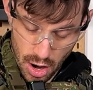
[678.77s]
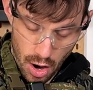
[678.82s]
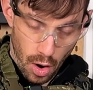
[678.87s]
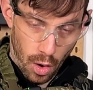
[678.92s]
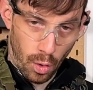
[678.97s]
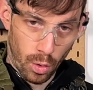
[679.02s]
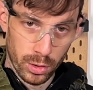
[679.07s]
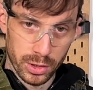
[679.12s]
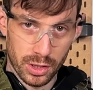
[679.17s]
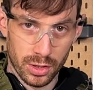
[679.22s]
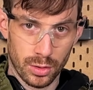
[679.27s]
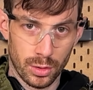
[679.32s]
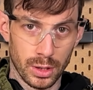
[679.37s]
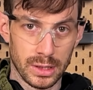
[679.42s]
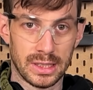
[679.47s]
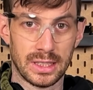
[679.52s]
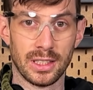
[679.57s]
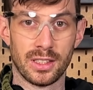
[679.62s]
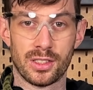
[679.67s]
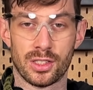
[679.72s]
Also,
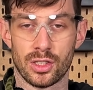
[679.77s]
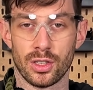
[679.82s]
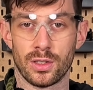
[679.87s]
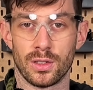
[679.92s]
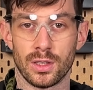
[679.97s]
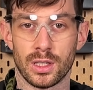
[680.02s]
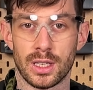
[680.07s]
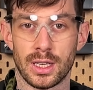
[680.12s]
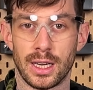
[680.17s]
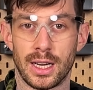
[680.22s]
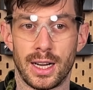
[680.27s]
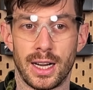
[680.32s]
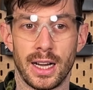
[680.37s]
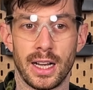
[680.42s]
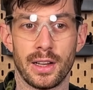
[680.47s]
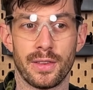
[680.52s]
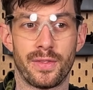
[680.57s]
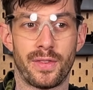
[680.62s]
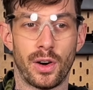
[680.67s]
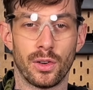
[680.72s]
this stock,
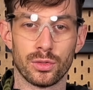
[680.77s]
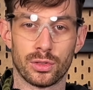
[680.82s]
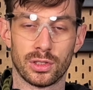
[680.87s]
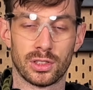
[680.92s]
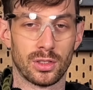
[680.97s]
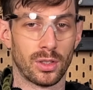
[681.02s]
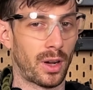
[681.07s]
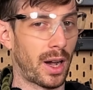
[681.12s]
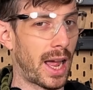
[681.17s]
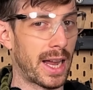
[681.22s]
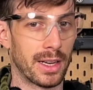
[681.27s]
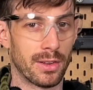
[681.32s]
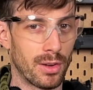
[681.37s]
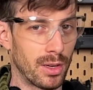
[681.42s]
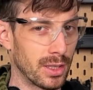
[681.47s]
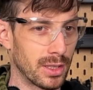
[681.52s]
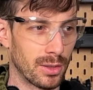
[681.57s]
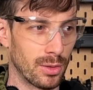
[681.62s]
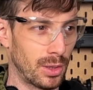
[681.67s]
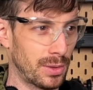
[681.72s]
I found this stock lying
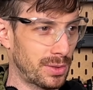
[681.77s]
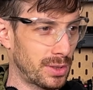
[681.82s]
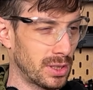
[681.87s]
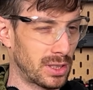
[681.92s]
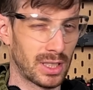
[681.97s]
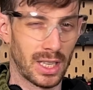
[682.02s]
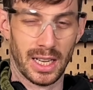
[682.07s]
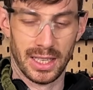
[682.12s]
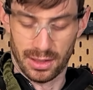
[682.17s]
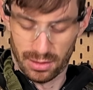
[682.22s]
around in the office. I